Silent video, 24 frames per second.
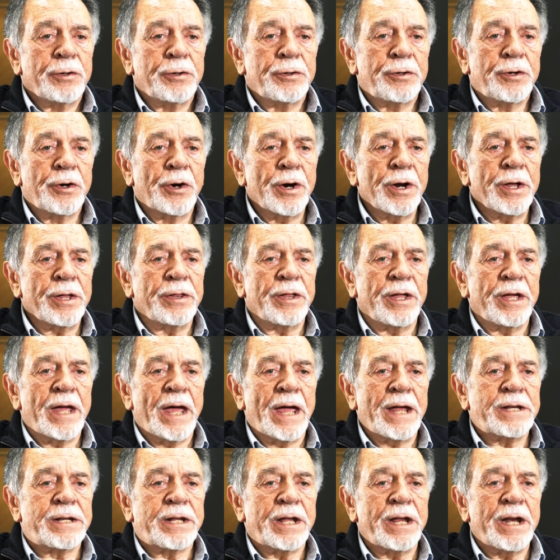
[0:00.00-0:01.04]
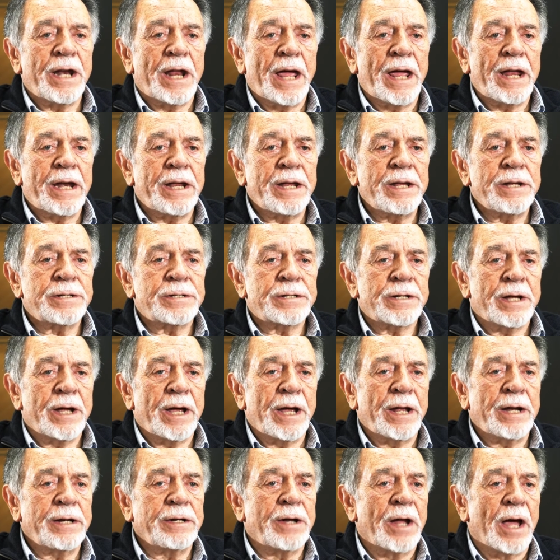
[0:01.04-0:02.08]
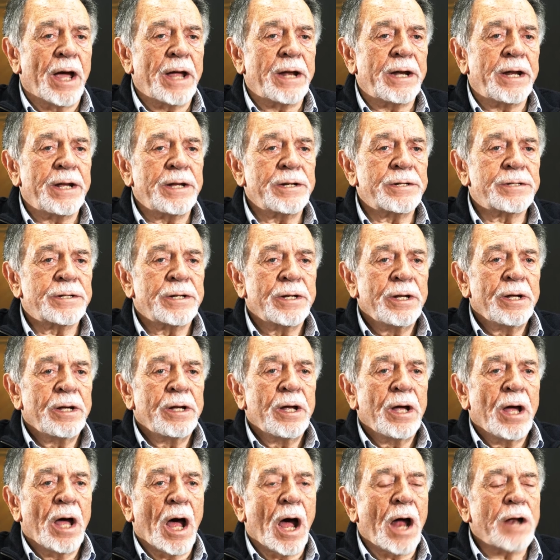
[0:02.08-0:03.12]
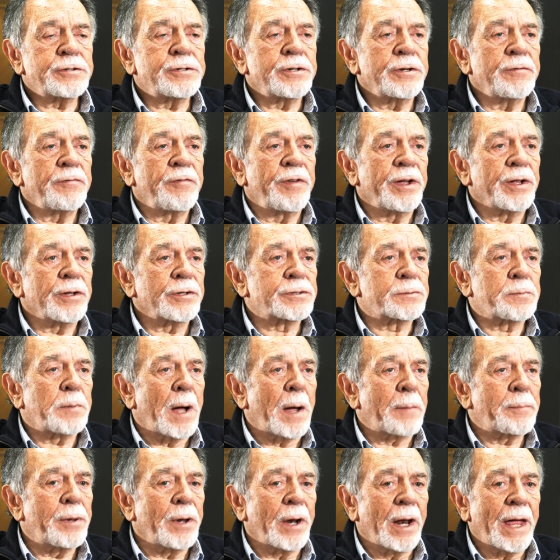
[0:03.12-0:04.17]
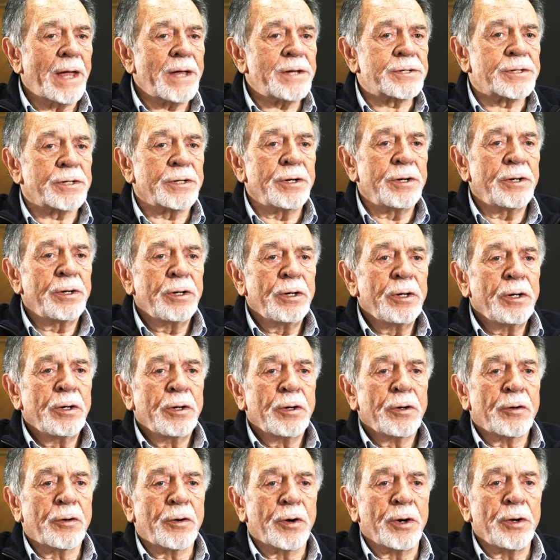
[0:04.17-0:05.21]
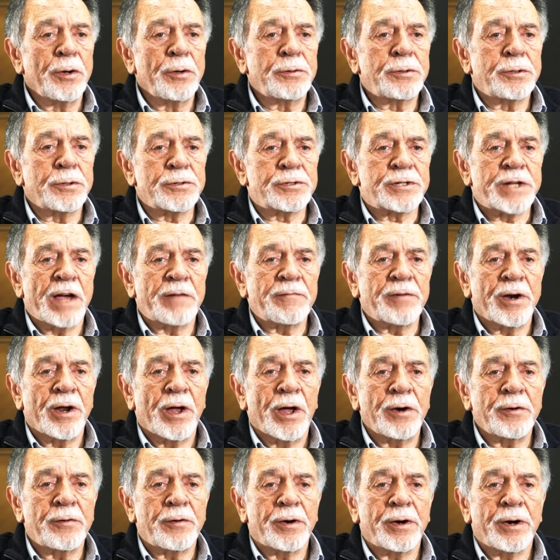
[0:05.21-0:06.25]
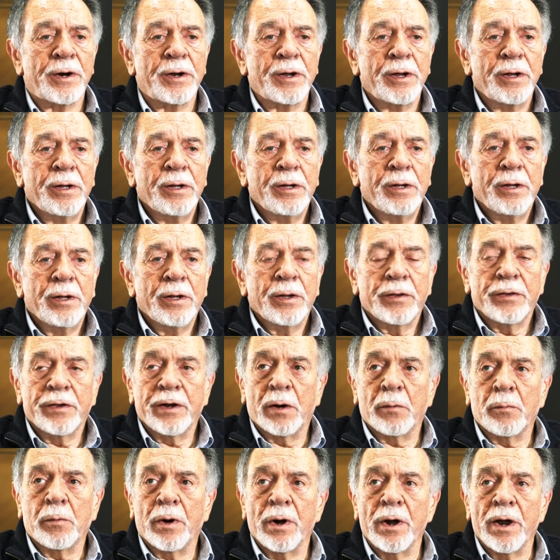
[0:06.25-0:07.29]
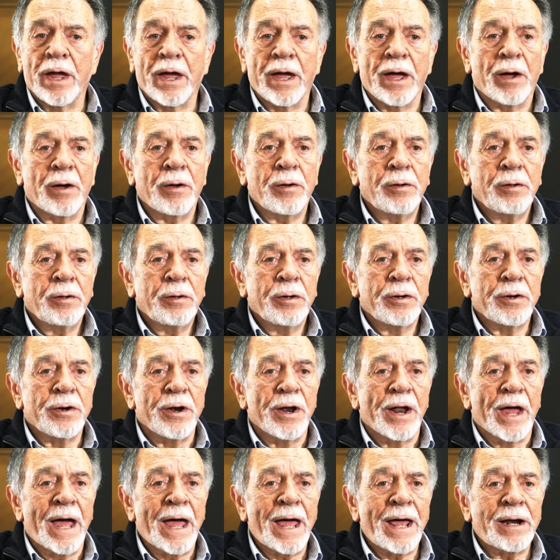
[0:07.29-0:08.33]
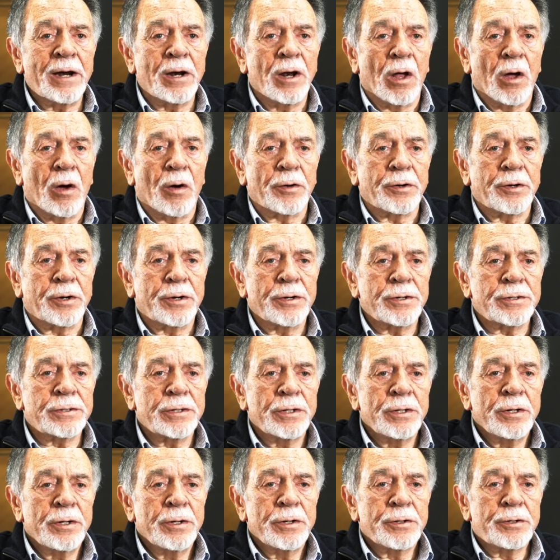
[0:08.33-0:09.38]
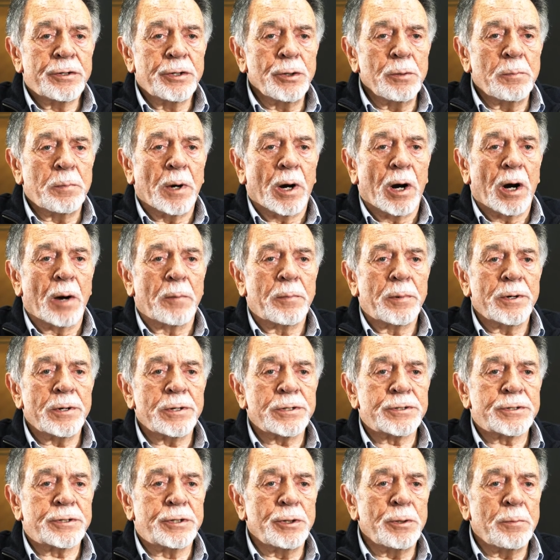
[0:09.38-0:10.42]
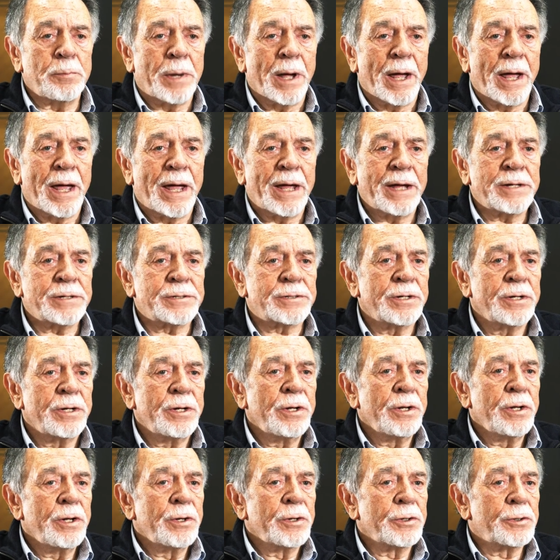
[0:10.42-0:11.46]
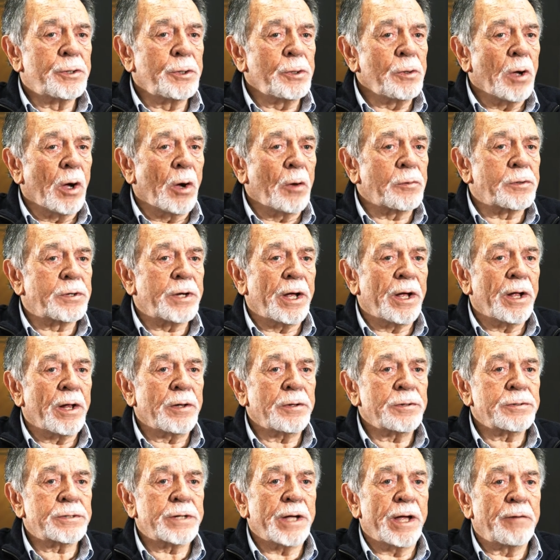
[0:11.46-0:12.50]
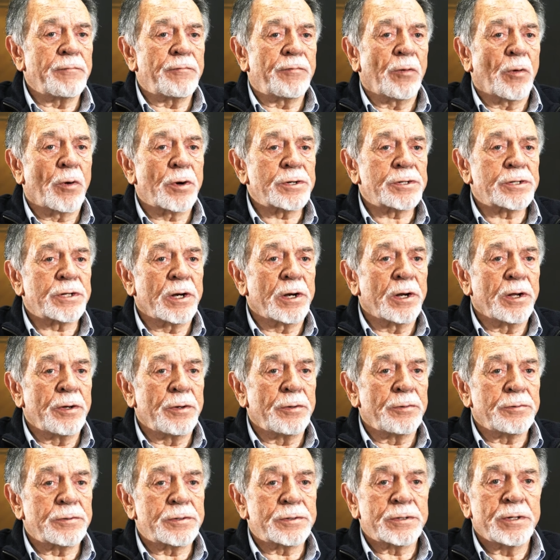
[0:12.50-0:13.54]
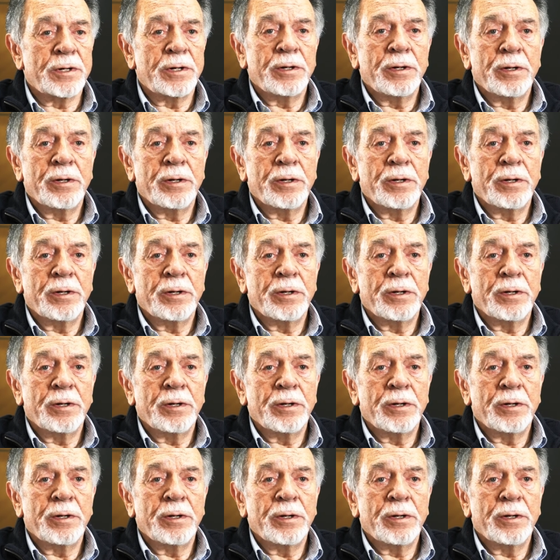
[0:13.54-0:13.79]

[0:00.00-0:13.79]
During the eighteen eighties and nineties, Hodgenville's population grew to seven hundred. There were now nine lawyers, two barbers, two banks, two hotels, and four saloons.